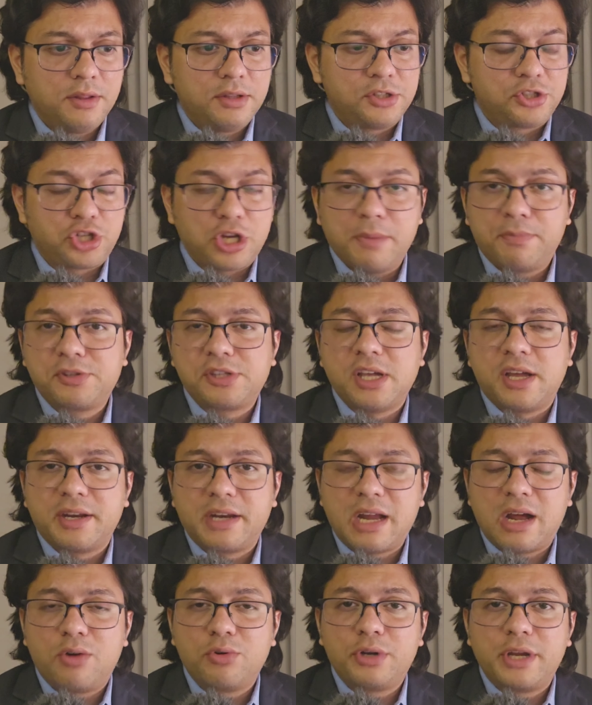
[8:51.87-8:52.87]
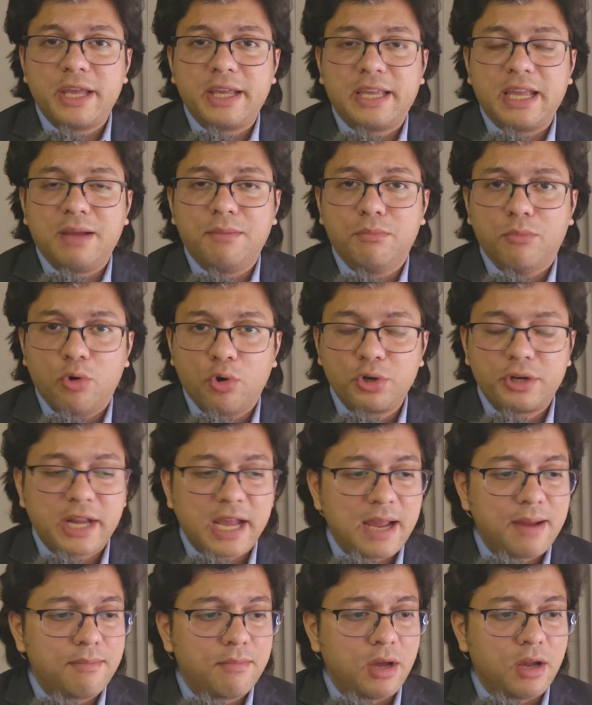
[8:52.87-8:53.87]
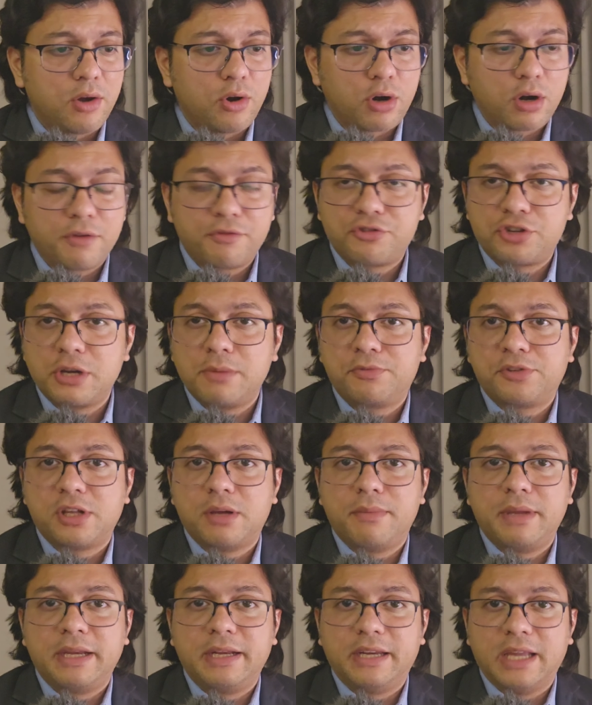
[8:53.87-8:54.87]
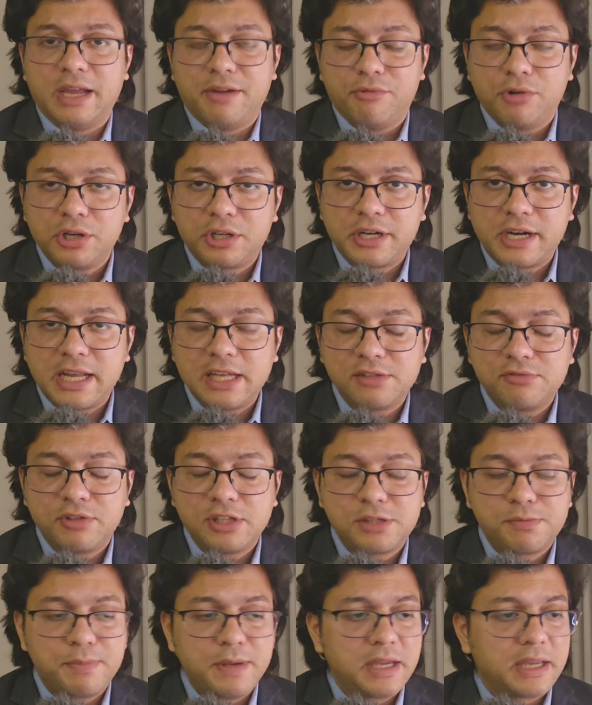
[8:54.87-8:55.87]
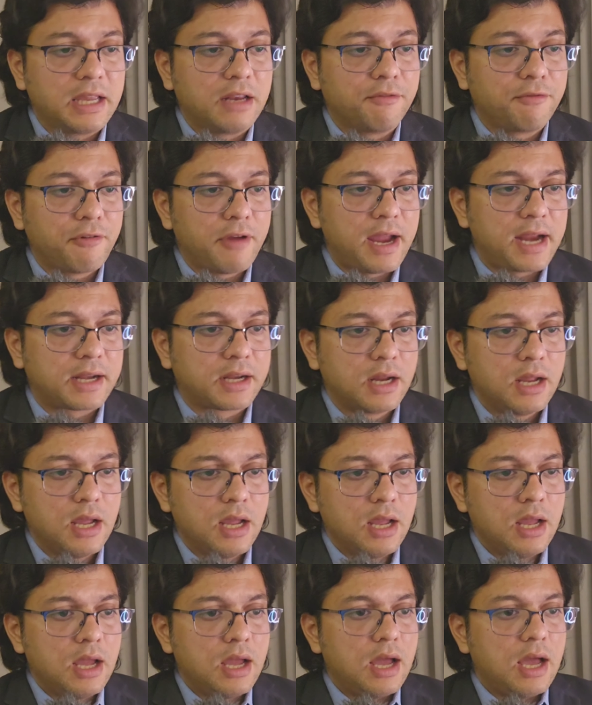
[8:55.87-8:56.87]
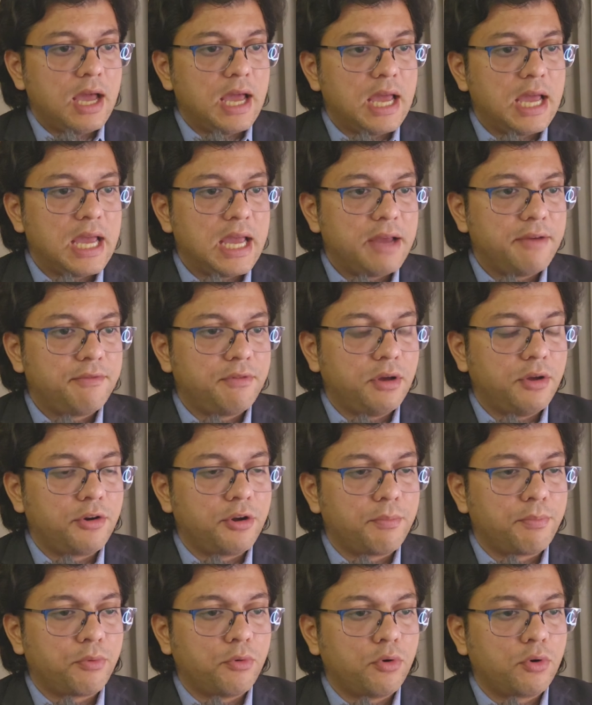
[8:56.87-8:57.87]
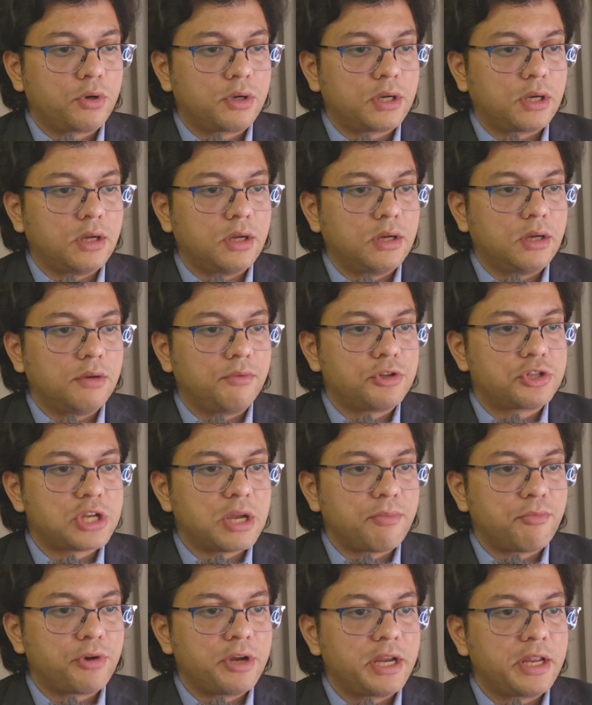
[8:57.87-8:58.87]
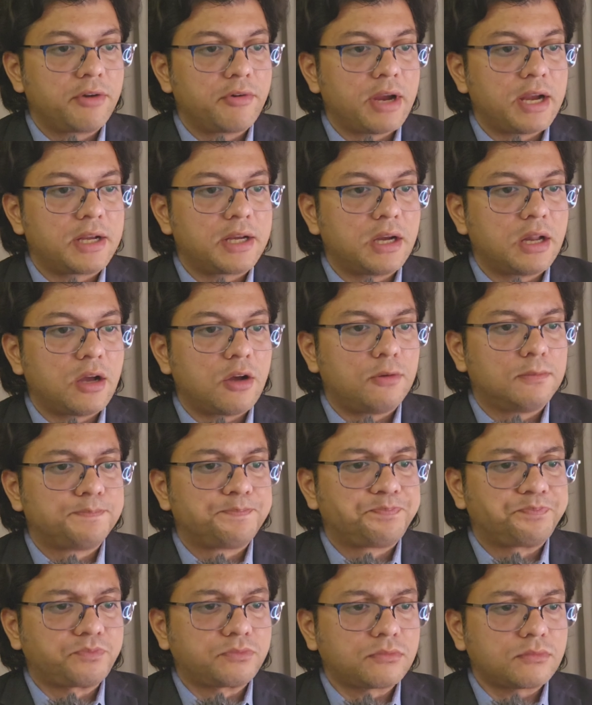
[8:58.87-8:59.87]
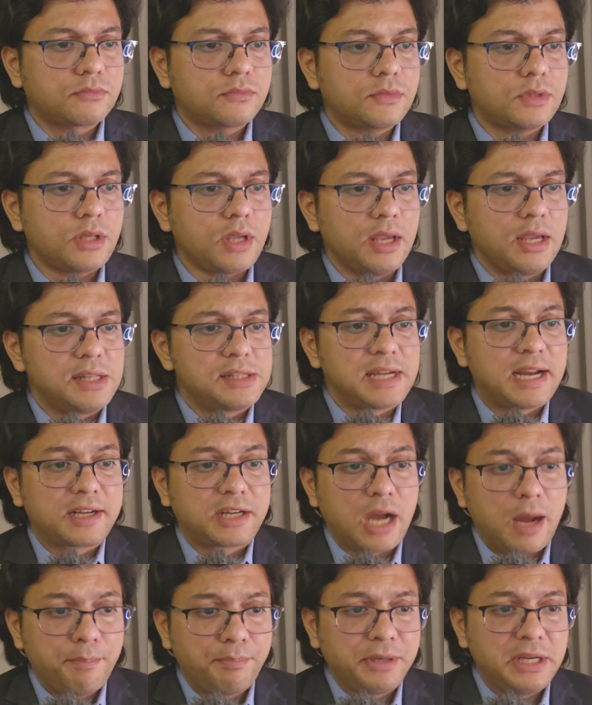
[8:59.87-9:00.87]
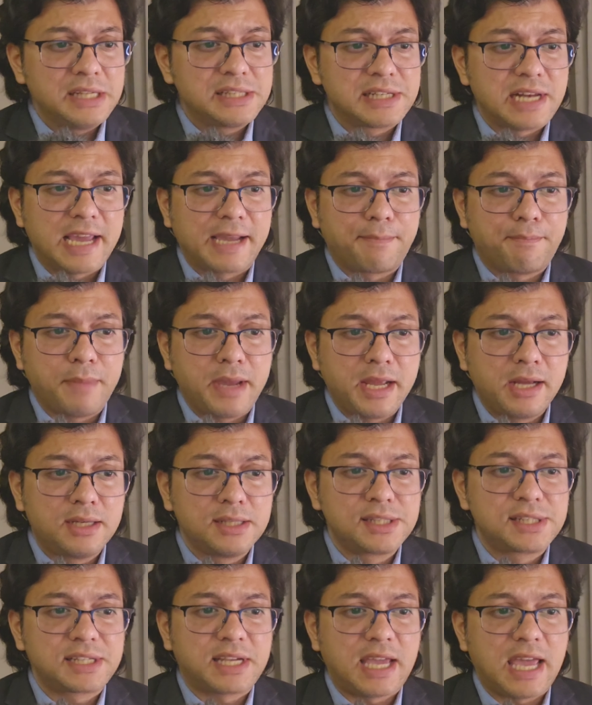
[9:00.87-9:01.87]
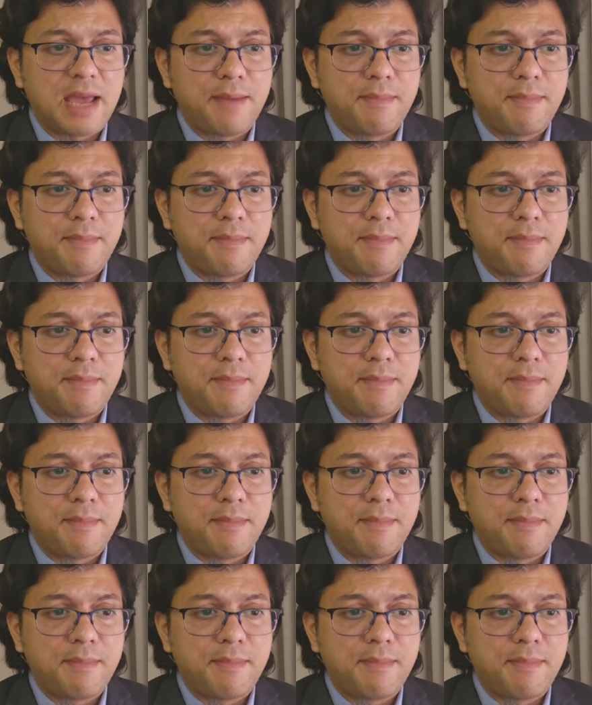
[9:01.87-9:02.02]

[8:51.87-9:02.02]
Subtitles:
ships are now taking more time. A lot of ships are being diverted as we speak. In fact, I have a report which I'm reading right now, is that companies like Maersk,